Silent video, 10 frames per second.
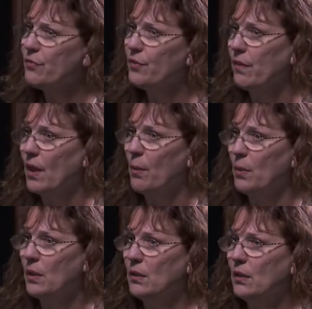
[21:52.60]
for them,
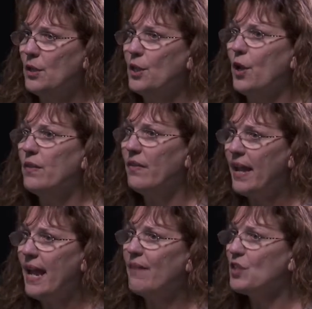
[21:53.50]
that
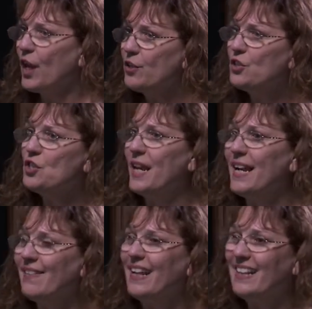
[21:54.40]
they have to
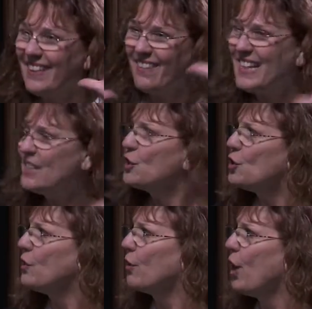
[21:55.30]
understand that they need to
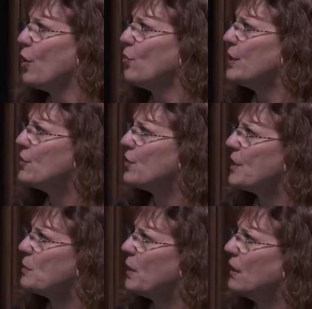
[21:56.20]
do their own
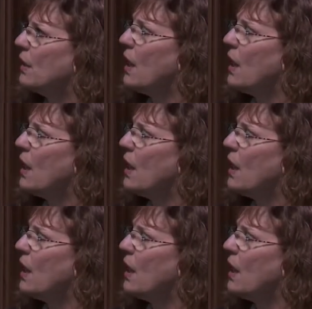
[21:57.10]
readjustment.